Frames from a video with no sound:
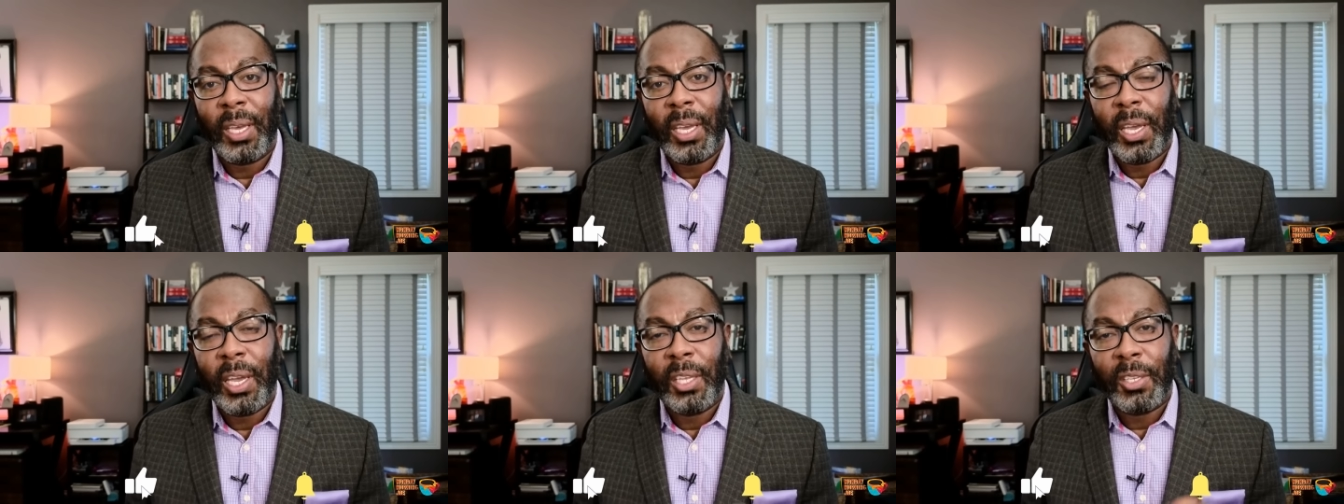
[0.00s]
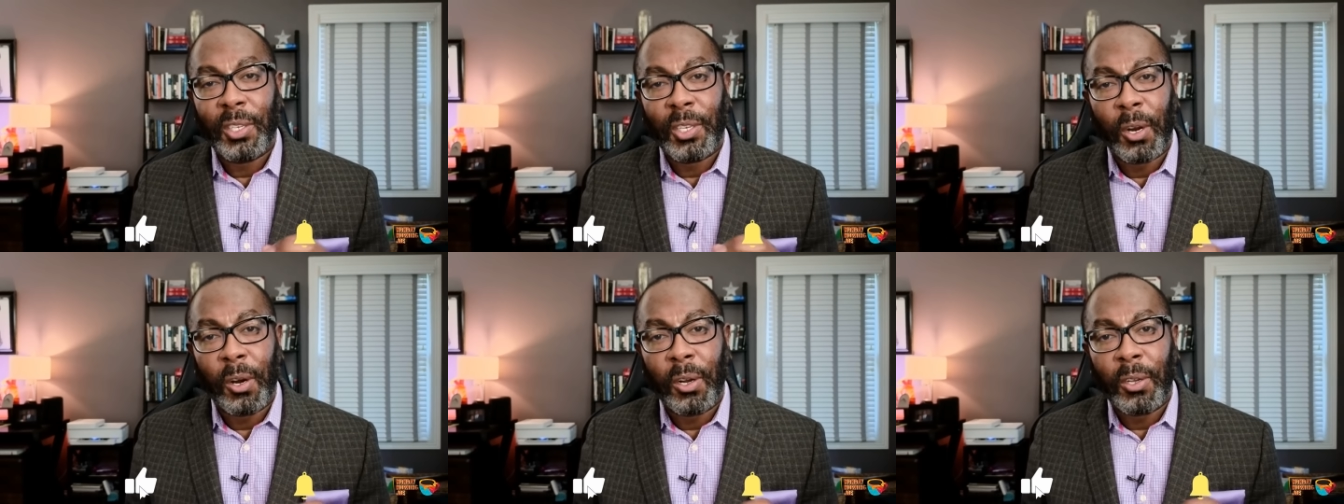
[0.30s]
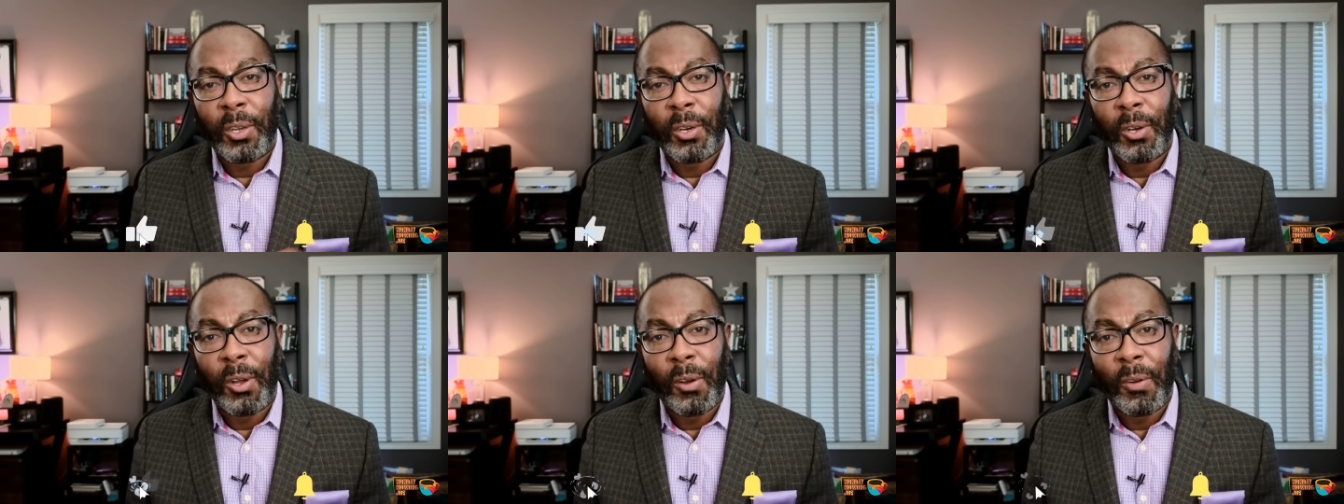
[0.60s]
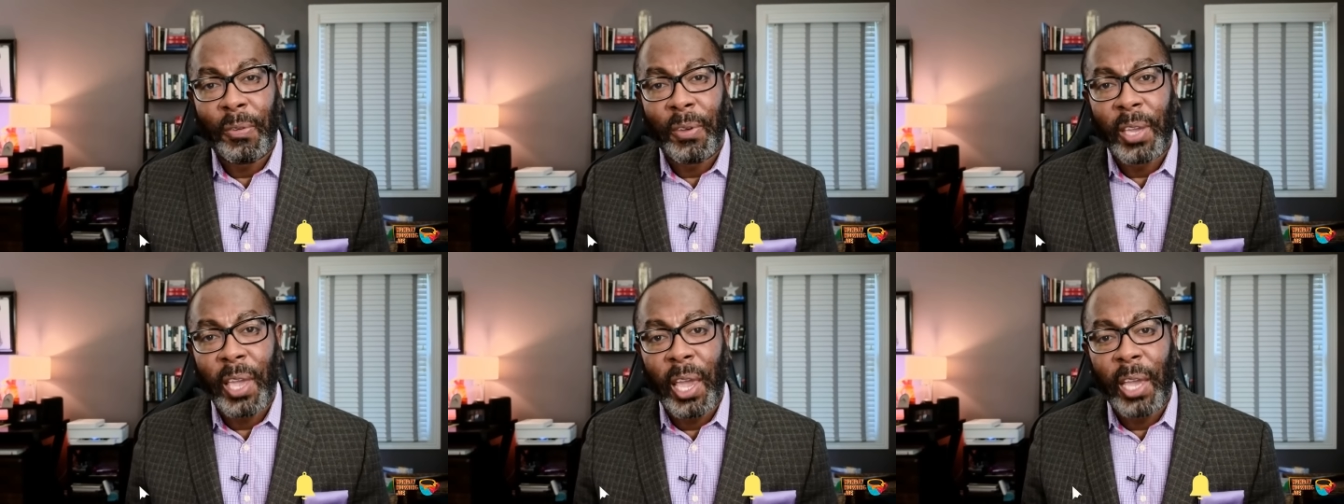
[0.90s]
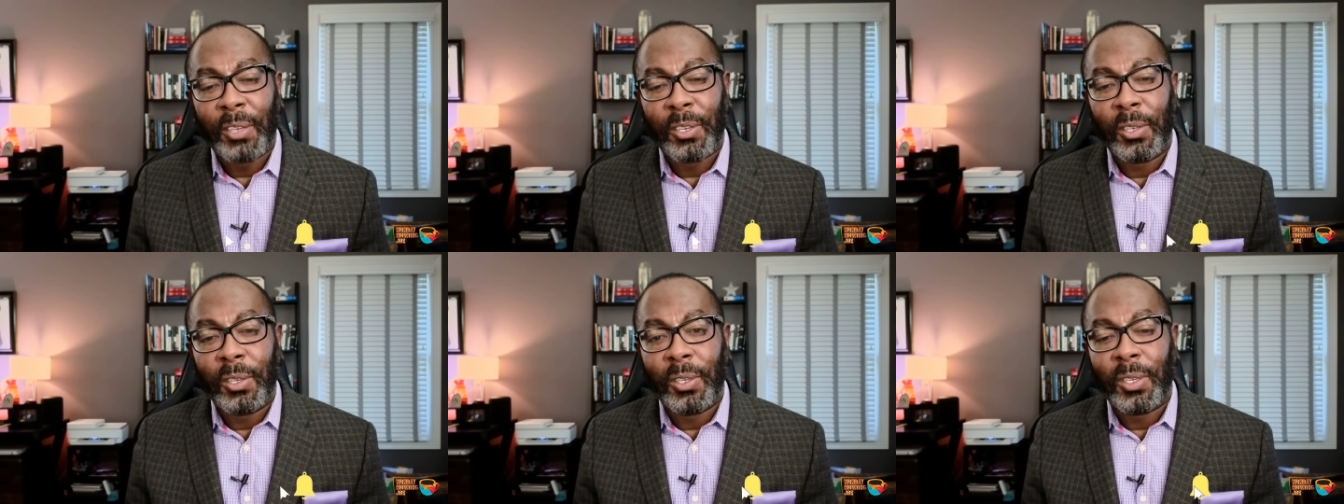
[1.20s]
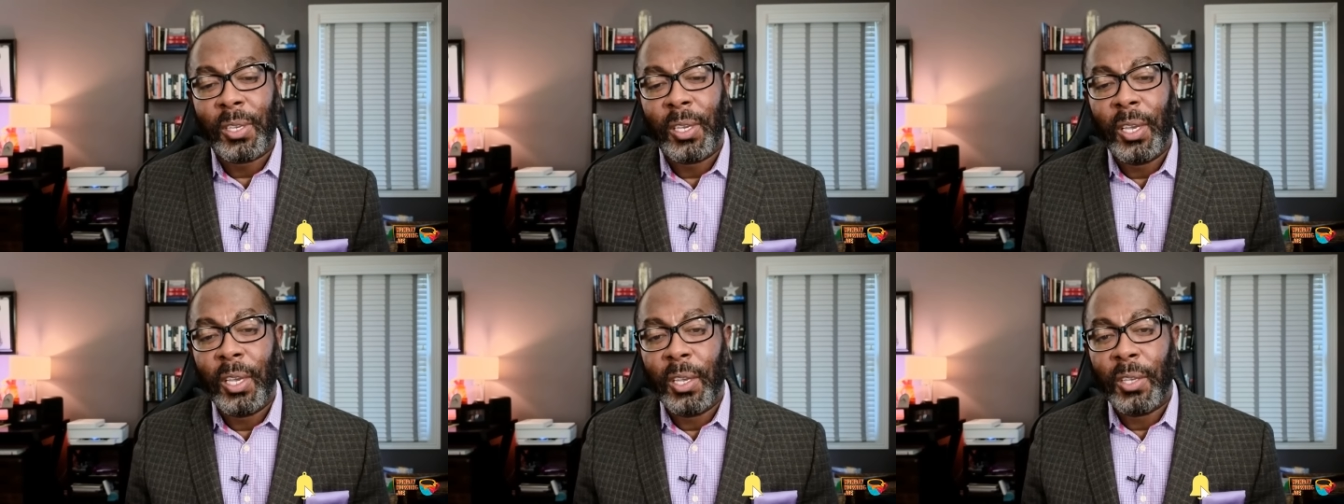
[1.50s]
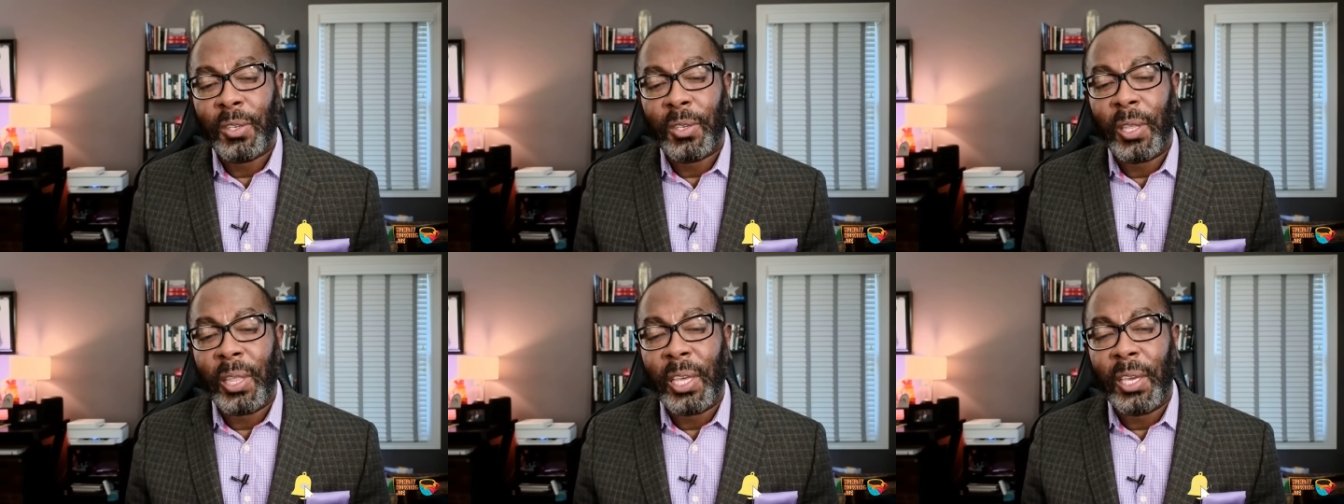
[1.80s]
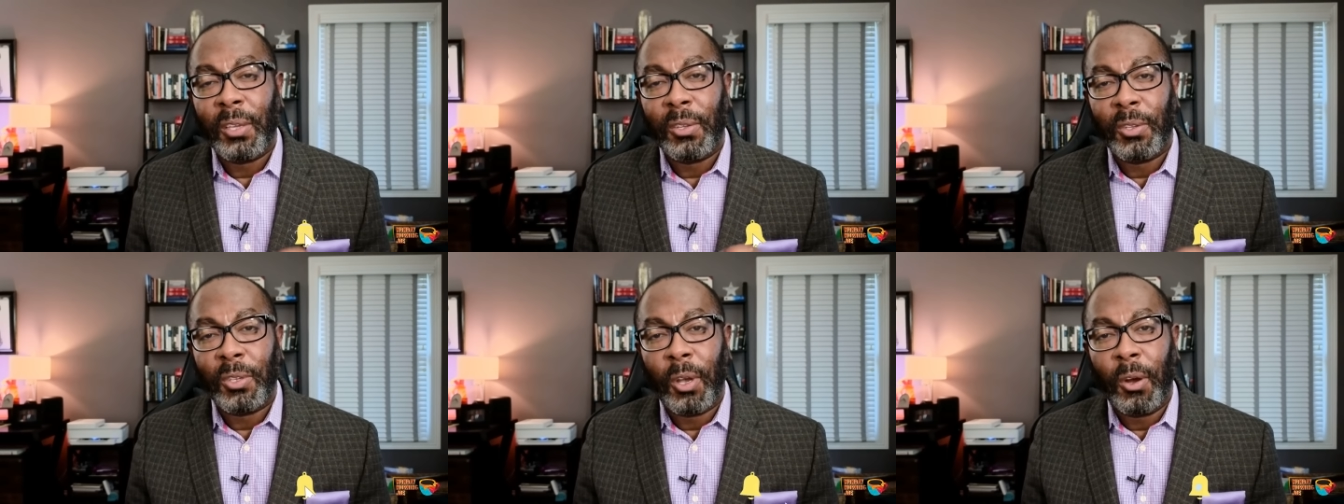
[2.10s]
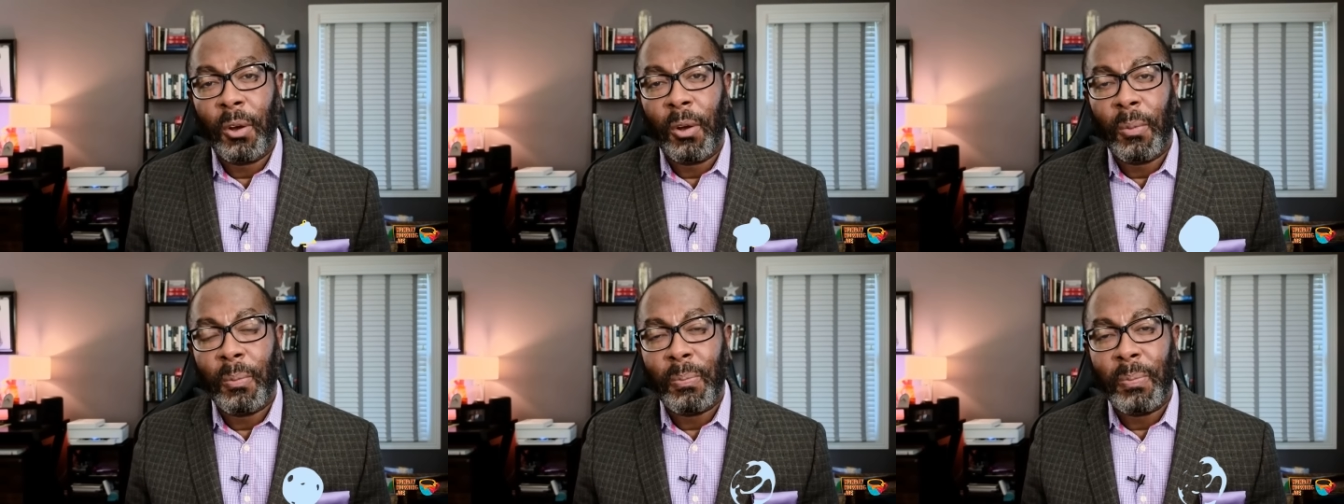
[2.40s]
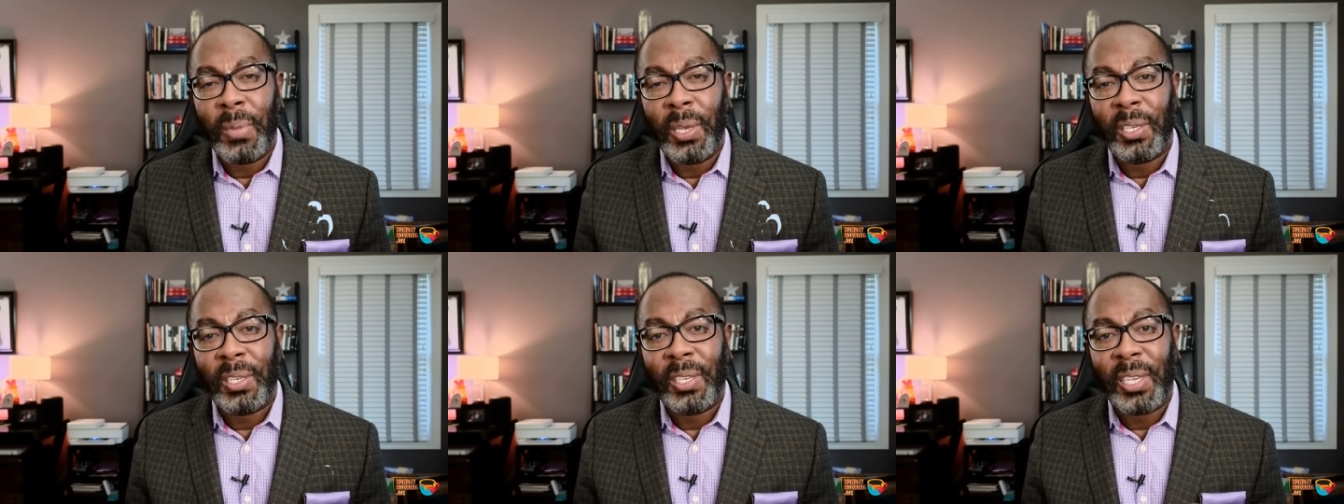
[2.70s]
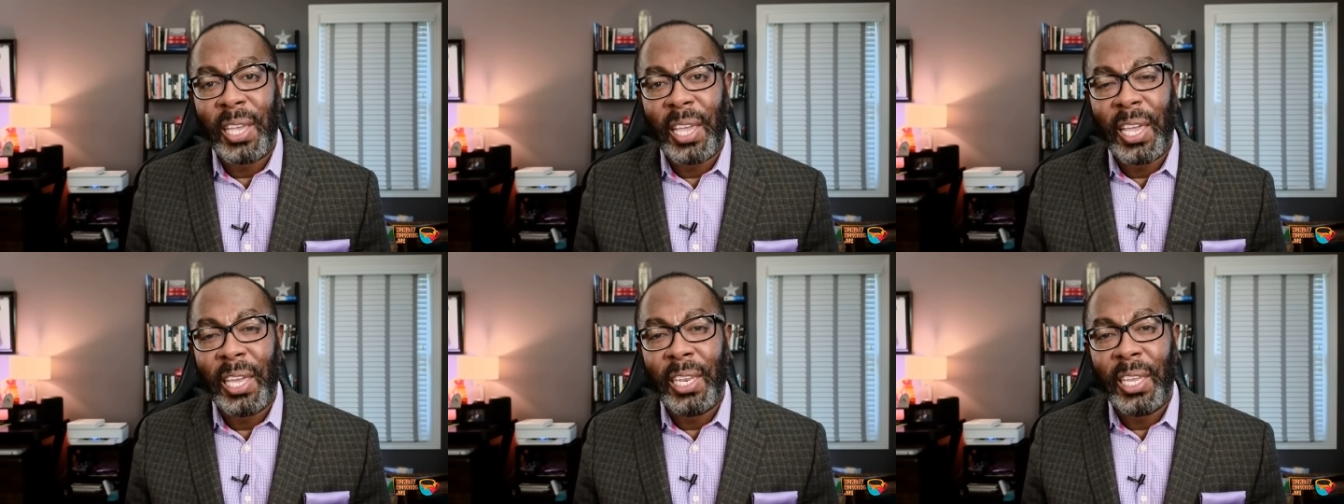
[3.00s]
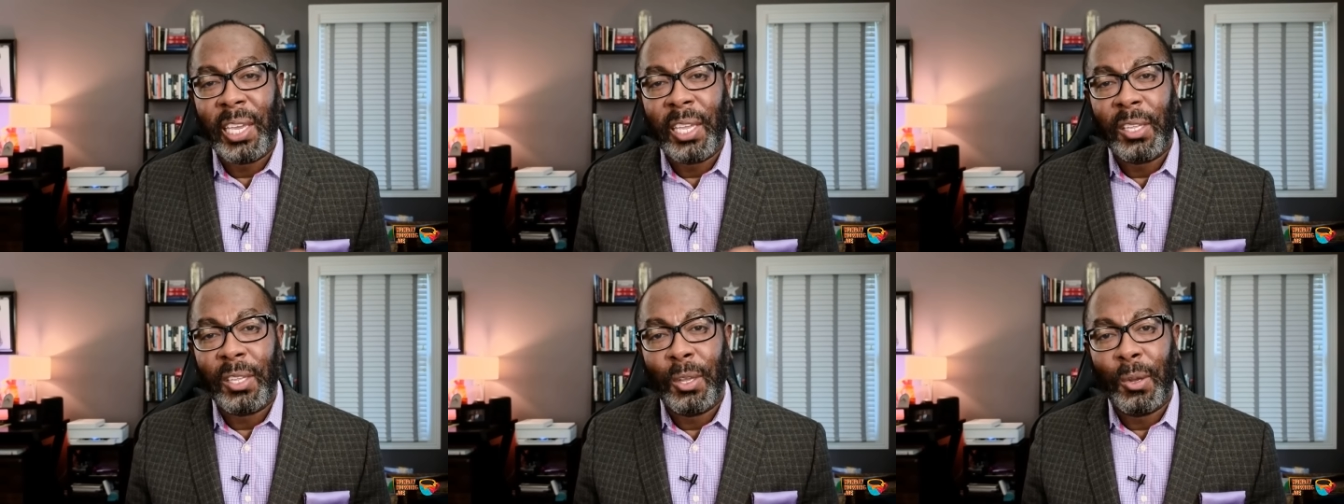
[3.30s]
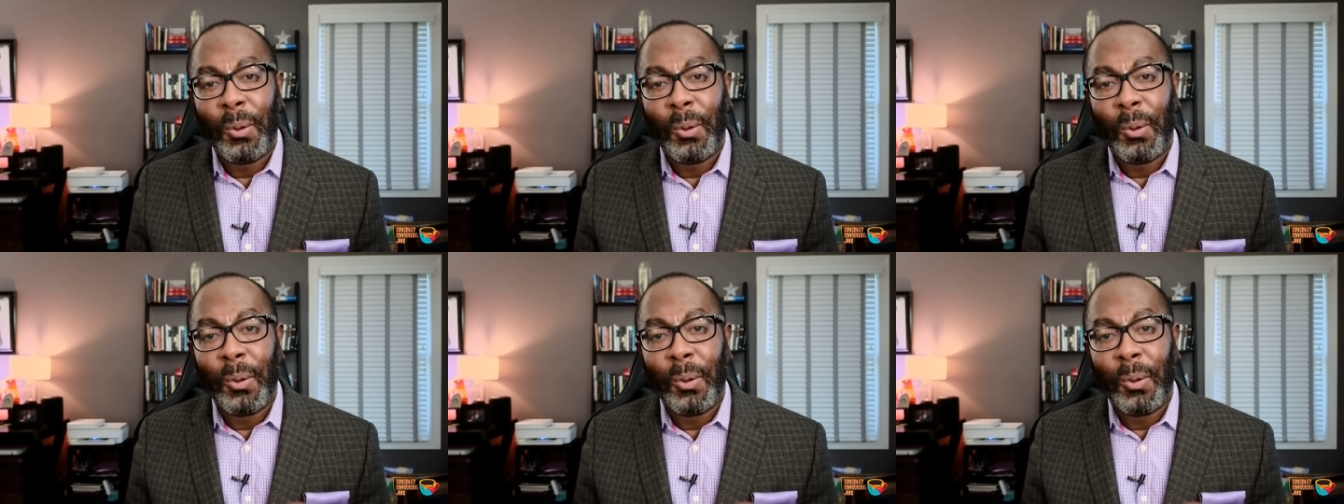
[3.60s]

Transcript: and turn on your notifications so that you don't miss any new